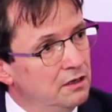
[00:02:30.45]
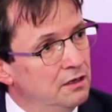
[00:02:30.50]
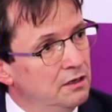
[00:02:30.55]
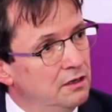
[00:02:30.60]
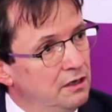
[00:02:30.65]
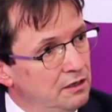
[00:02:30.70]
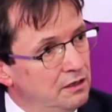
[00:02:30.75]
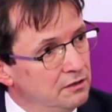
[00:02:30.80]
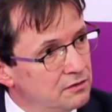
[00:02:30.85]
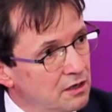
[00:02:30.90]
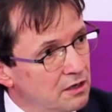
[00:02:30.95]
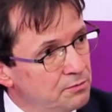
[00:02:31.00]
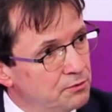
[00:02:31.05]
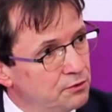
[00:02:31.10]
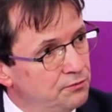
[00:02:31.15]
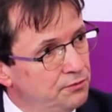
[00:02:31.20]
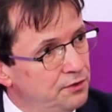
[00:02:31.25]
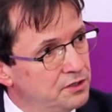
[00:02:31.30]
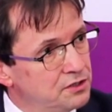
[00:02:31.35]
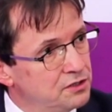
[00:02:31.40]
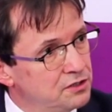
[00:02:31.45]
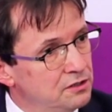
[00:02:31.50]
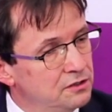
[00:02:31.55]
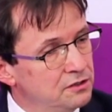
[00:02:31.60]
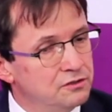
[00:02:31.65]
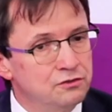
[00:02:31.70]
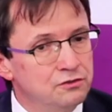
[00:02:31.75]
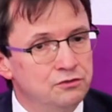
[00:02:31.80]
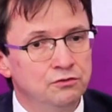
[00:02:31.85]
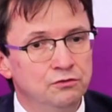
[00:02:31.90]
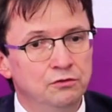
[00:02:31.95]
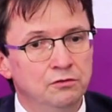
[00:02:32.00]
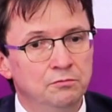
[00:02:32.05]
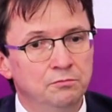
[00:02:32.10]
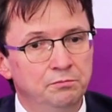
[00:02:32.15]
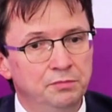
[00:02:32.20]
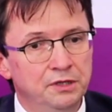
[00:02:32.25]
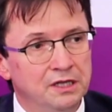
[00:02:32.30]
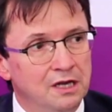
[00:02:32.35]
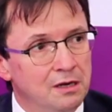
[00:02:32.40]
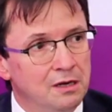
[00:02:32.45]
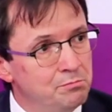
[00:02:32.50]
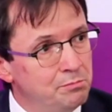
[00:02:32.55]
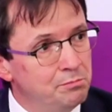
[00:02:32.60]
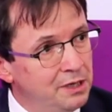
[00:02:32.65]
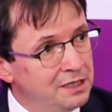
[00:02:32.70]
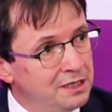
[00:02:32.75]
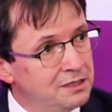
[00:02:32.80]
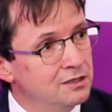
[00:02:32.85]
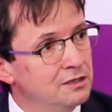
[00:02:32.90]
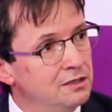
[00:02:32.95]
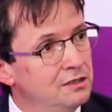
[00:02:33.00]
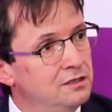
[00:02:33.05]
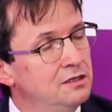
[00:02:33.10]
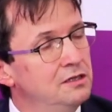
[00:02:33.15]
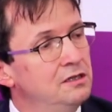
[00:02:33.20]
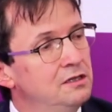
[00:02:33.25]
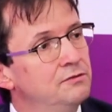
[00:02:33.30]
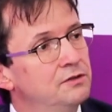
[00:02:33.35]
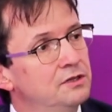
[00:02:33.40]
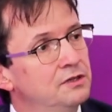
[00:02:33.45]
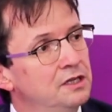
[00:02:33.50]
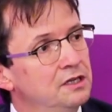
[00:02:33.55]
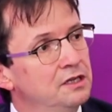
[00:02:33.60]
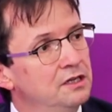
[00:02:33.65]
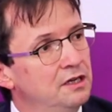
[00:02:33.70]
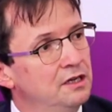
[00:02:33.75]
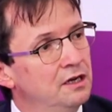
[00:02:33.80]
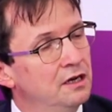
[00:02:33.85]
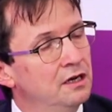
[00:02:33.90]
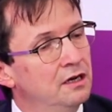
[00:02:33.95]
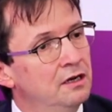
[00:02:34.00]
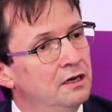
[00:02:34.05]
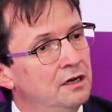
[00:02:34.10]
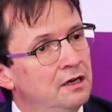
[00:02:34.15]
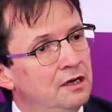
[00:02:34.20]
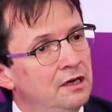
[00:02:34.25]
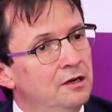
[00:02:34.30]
healthcare professionals to become better in delivering care,